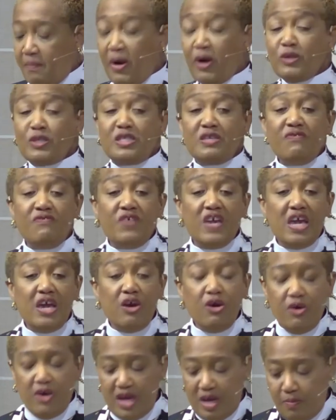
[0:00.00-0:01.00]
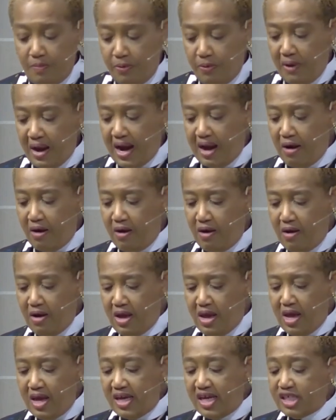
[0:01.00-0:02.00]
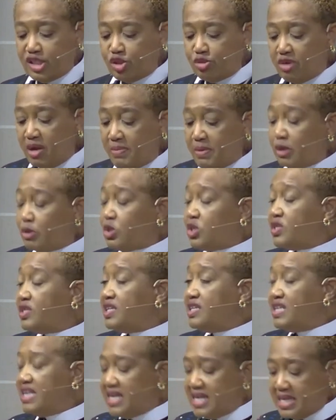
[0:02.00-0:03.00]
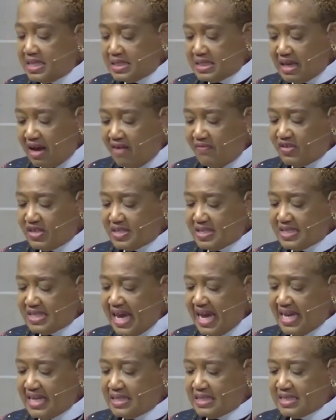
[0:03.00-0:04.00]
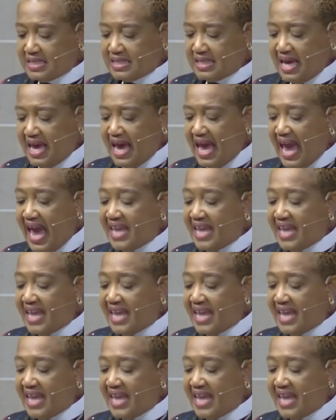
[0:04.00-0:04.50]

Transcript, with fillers: persevere in prayer, contribute to the needs of the saints,